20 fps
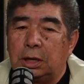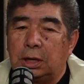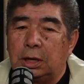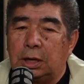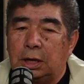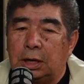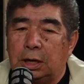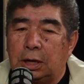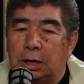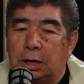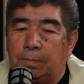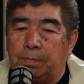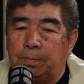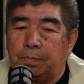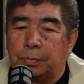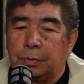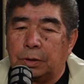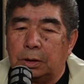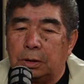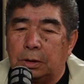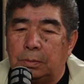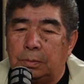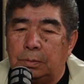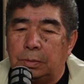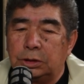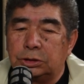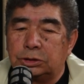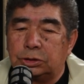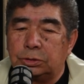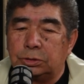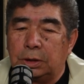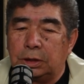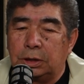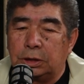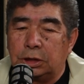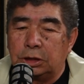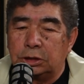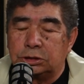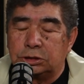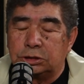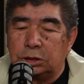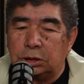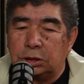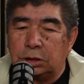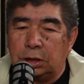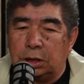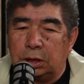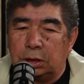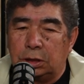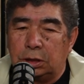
Um, brings to my attention the,